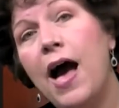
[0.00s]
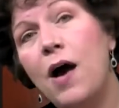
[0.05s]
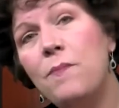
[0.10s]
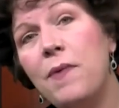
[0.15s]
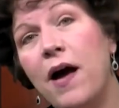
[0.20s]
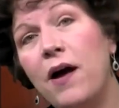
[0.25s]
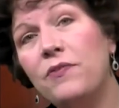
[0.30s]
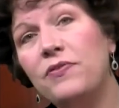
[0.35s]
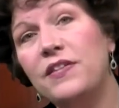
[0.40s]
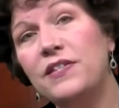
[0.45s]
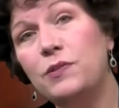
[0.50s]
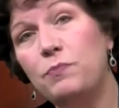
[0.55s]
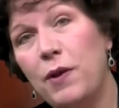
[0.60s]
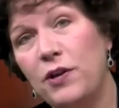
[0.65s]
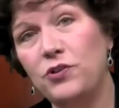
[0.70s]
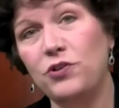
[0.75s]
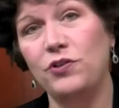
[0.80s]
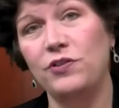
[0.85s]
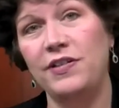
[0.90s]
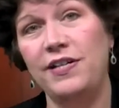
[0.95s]
how about the
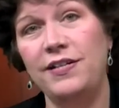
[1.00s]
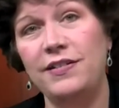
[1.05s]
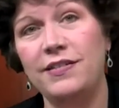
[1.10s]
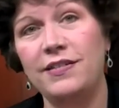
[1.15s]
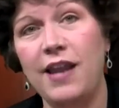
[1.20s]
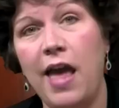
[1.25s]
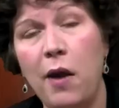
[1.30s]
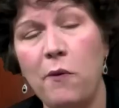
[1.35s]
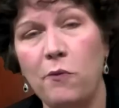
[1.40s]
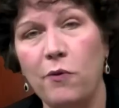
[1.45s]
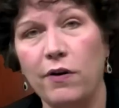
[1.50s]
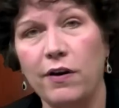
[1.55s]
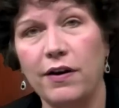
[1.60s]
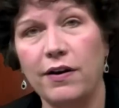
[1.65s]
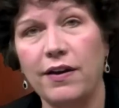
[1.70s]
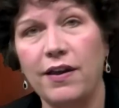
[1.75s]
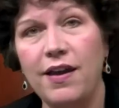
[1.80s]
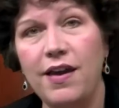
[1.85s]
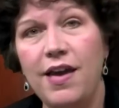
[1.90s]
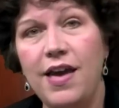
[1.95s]
Special Needs
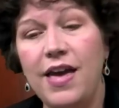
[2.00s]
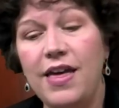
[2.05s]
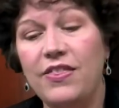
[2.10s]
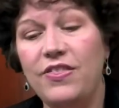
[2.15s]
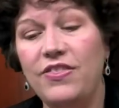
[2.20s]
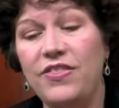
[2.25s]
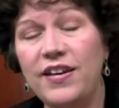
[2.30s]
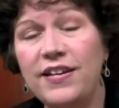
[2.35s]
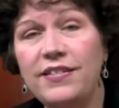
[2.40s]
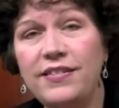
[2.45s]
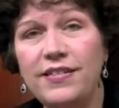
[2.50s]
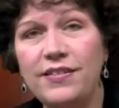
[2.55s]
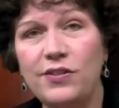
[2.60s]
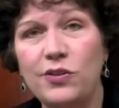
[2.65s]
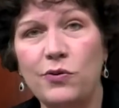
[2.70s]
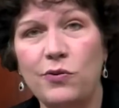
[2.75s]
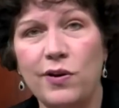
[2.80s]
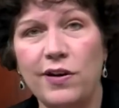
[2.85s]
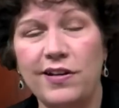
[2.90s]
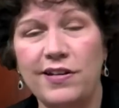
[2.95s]
Network? This is
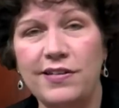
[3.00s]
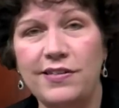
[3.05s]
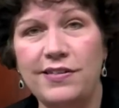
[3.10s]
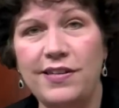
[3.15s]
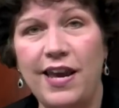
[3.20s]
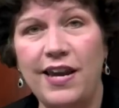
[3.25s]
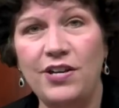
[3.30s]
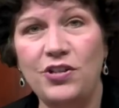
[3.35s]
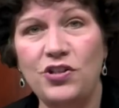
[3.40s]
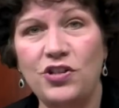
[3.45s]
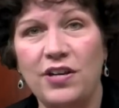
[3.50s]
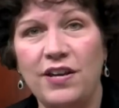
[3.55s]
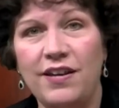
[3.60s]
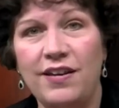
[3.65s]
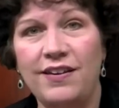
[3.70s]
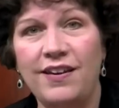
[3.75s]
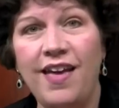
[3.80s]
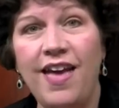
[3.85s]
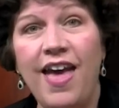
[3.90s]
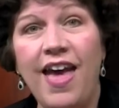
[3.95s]
an
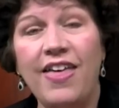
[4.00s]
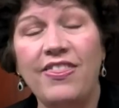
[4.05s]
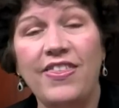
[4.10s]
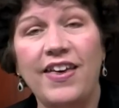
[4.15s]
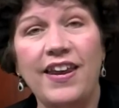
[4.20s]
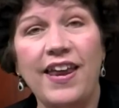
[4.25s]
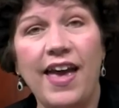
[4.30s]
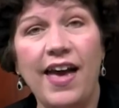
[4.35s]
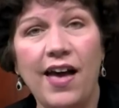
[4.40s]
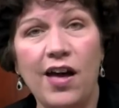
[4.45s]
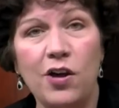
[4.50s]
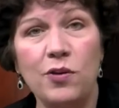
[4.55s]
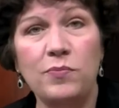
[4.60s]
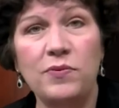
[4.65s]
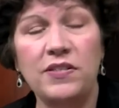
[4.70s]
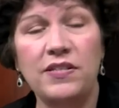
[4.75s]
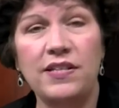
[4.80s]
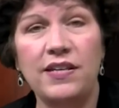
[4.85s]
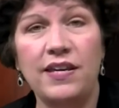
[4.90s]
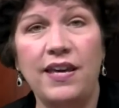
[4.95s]
organization that
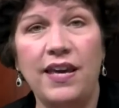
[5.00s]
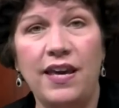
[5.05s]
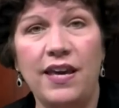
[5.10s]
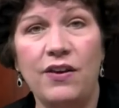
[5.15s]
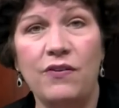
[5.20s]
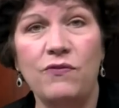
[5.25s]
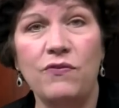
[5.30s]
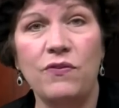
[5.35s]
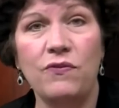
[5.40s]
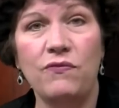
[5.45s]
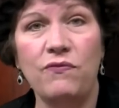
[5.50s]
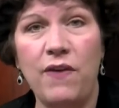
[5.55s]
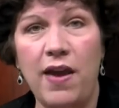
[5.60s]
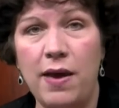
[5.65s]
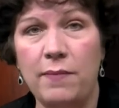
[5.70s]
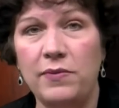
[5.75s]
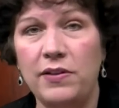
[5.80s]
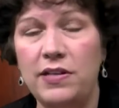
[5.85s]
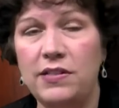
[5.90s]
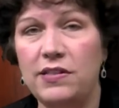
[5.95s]
helps to give
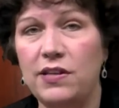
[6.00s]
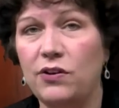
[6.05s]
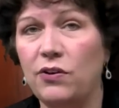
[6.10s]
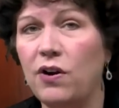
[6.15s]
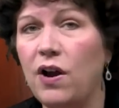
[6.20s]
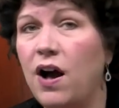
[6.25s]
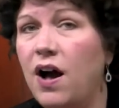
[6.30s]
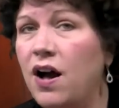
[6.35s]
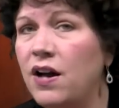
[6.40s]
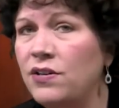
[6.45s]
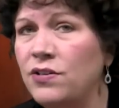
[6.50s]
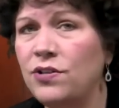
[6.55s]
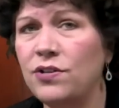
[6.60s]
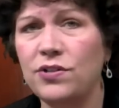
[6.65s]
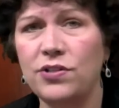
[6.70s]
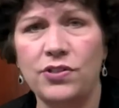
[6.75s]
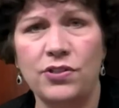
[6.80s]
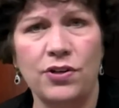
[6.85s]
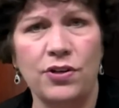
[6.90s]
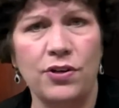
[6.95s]
families that are
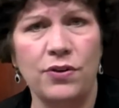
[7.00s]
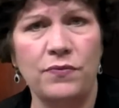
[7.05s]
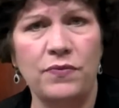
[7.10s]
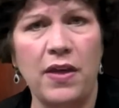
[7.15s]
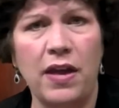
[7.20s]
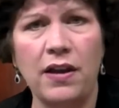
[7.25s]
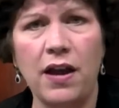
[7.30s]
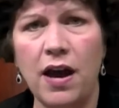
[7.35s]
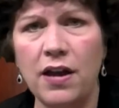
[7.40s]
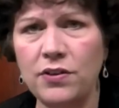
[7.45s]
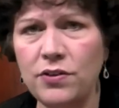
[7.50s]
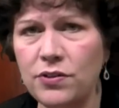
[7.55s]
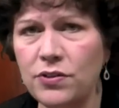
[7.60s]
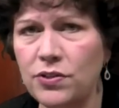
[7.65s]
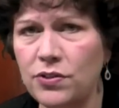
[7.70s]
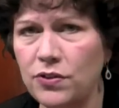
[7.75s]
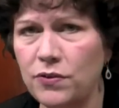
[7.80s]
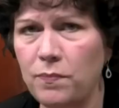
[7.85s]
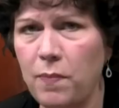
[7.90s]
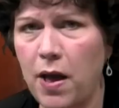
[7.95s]
underserved, that
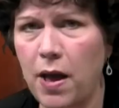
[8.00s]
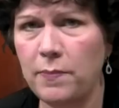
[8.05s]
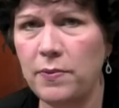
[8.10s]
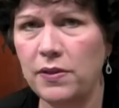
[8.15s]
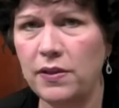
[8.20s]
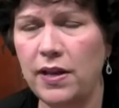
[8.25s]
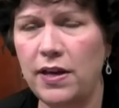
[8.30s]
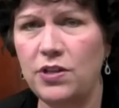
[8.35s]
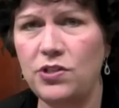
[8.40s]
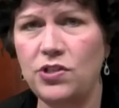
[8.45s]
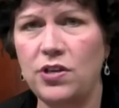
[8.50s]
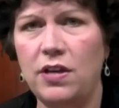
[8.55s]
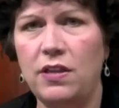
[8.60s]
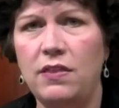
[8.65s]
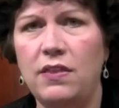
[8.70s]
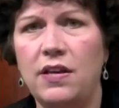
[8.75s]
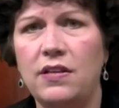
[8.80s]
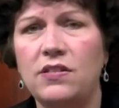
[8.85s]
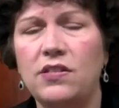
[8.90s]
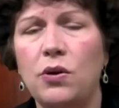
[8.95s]
underserved
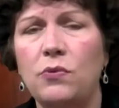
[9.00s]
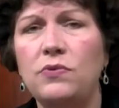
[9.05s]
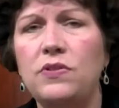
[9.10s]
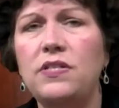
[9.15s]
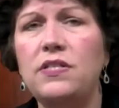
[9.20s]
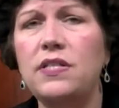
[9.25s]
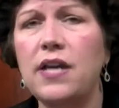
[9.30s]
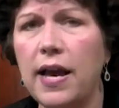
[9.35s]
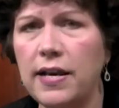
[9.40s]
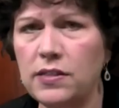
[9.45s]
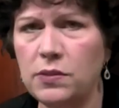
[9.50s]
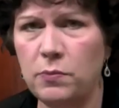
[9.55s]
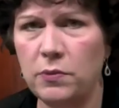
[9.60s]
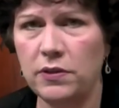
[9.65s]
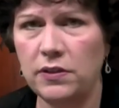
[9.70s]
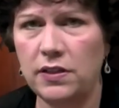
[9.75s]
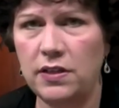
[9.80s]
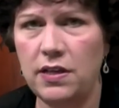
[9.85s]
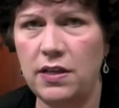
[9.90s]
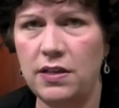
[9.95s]
population that so
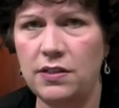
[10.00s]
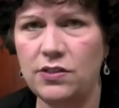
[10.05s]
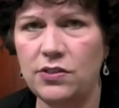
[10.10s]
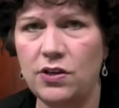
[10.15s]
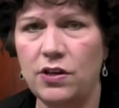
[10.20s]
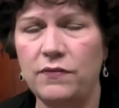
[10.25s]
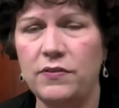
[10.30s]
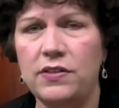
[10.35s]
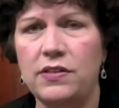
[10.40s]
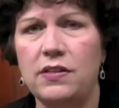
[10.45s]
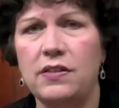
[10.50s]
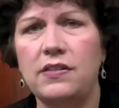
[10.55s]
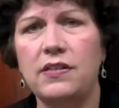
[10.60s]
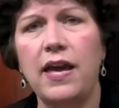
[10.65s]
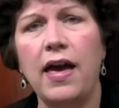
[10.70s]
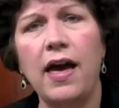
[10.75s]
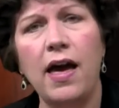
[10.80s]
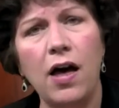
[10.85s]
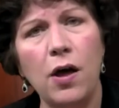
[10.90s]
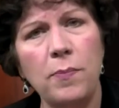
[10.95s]
desperately needs services, to
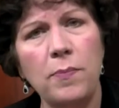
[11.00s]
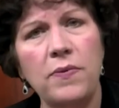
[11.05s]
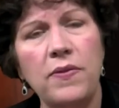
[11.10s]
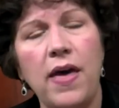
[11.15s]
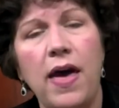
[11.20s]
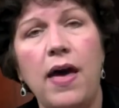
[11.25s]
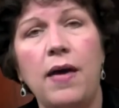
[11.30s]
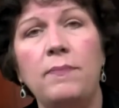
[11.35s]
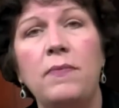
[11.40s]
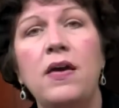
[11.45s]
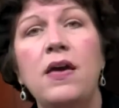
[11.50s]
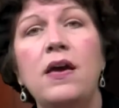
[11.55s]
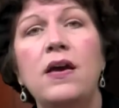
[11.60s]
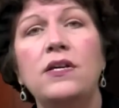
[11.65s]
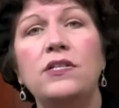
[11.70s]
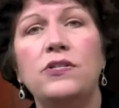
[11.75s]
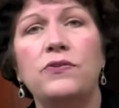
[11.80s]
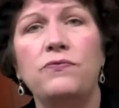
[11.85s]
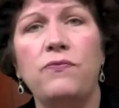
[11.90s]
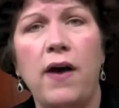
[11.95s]
help them
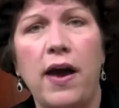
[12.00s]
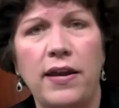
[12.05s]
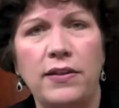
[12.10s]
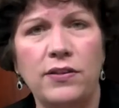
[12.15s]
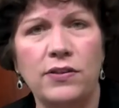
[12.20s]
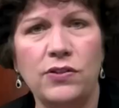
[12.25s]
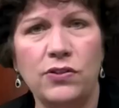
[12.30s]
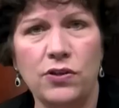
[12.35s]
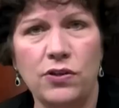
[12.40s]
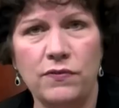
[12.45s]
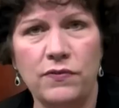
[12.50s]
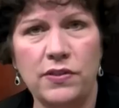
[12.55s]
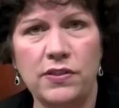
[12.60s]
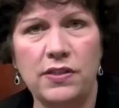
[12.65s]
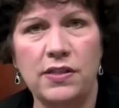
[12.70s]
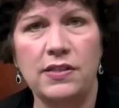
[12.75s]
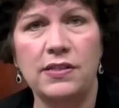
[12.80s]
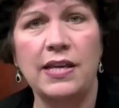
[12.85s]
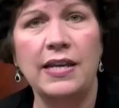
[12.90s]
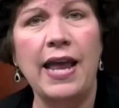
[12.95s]
to find the
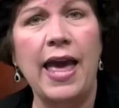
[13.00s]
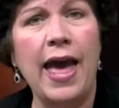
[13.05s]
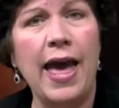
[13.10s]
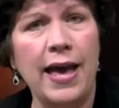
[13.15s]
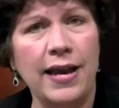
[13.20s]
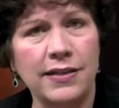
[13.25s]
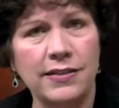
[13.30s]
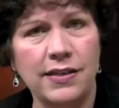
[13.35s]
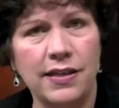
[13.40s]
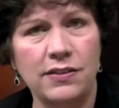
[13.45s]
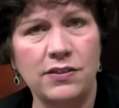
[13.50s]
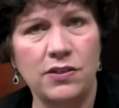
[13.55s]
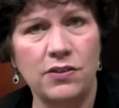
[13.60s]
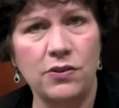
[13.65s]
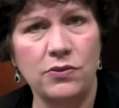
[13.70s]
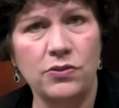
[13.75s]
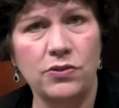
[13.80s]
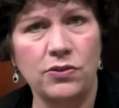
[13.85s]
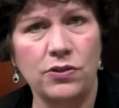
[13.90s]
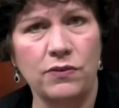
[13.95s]
services and access to
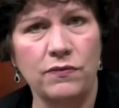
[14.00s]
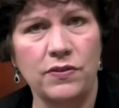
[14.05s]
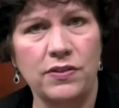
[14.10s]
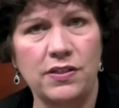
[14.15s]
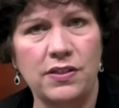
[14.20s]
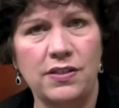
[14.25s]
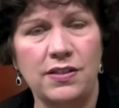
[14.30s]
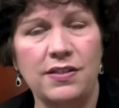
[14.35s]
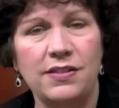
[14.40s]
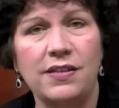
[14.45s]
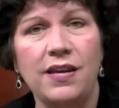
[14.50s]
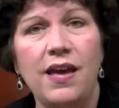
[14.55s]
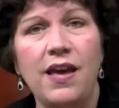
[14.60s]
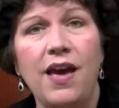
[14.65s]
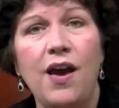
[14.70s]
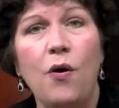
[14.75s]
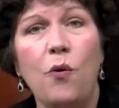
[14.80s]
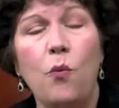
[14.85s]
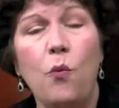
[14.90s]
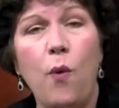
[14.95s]
those services
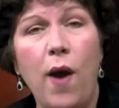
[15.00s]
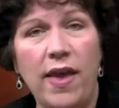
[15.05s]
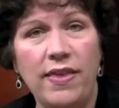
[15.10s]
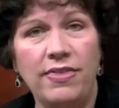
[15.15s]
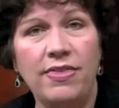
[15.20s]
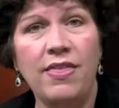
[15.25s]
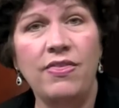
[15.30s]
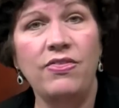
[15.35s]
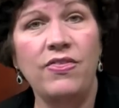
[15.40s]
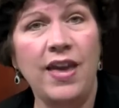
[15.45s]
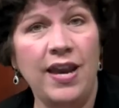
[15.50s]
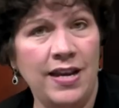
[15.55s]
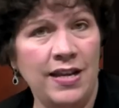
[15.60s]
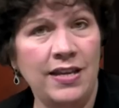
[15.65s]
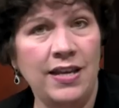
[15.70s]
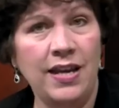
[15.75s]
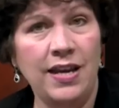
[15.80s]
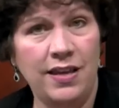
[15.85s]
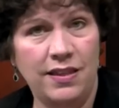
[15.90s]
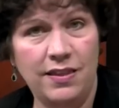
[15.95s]
when they
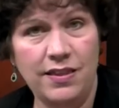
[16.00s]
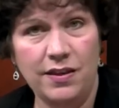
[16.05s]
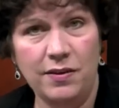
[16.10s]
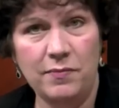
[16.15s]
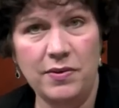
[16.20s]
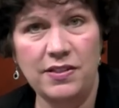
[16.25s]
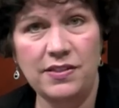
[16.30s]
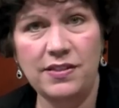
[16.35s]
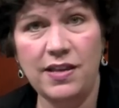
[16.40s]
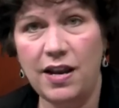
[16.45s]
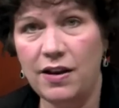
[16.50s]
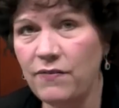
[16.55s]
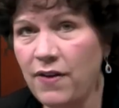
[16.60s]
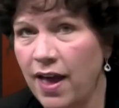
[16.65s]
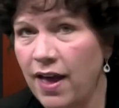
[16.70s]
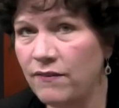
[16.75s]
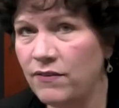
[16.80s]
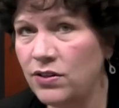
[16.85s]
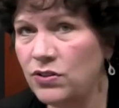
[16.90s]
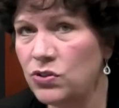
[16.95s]
need them instead of
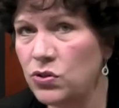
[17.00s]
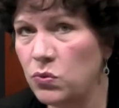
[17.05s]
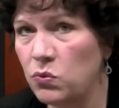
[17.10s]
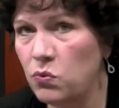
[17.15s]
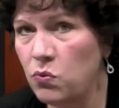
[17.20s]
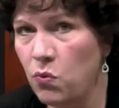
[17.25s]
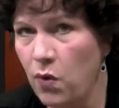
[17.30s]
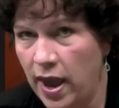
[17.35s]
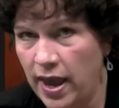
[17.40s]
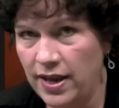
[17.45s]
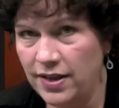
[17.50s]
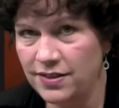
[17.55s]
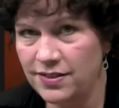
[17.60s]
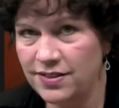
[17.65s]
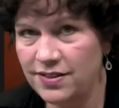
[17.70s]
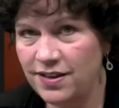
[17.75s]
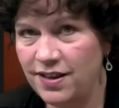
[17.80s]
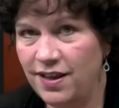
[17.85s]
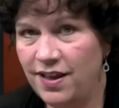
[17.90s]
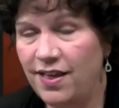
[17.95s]
having to
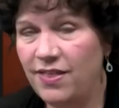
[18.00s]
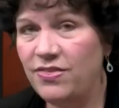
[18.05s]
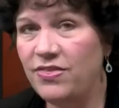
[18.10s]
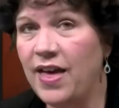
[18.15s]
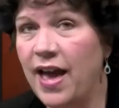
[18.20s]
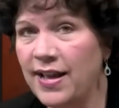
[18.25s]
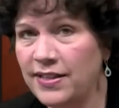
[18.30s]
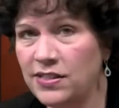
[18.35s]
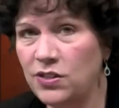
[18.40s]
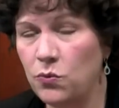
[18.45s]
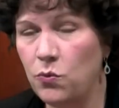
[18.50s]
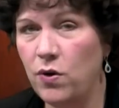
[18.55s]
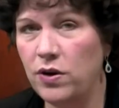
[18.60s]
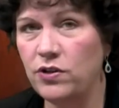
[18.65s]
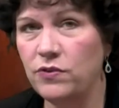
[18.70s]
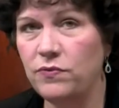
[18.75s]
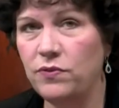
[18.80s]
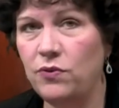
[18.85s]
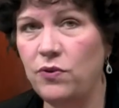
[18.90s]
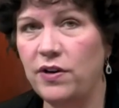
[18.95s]
wait. That's a
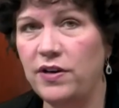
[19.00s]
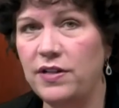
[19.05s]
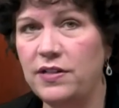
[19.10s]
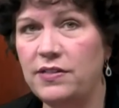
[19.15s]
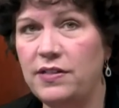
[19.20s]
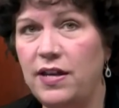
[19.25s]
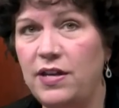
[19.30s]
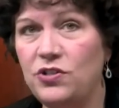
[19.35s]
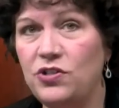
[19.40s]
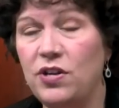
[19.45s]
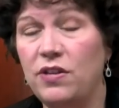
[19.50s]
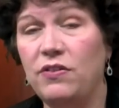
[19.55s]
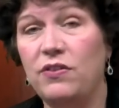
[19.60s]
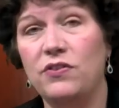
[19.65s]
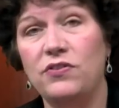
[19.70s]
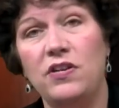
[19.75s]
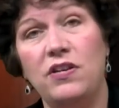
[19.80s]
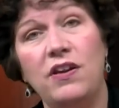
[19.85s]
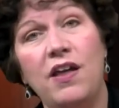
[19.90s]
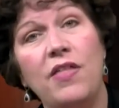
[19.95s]
wonderful organization.
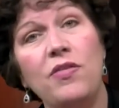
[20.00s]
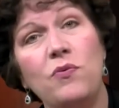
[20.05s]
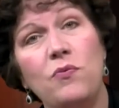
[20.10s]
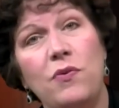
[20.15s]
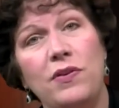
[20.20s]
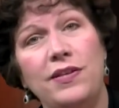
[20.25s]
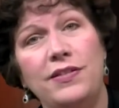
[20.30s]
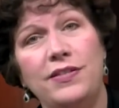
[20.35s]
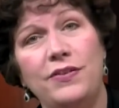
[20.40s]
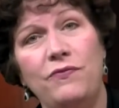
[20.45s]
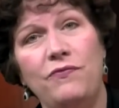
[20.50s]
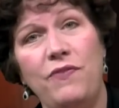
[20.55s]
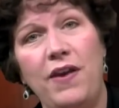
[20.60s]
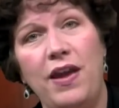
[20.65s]
There's another one that's a